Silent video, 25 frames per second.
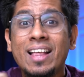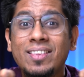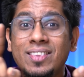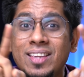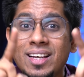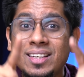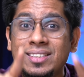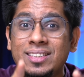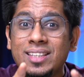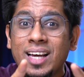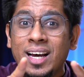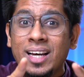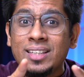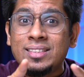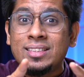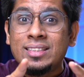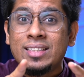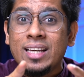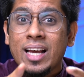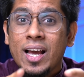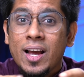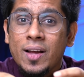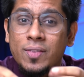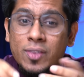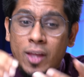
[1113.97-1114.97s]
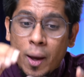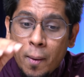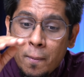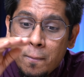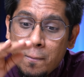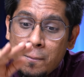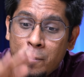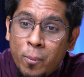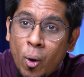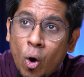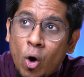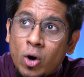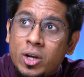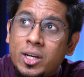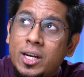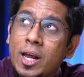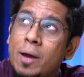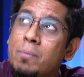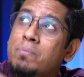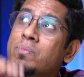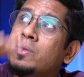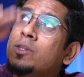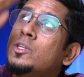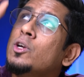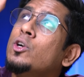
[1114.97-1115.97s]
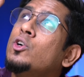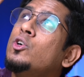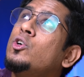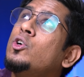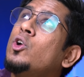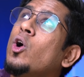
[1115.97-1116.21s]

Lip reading: This is the bottom to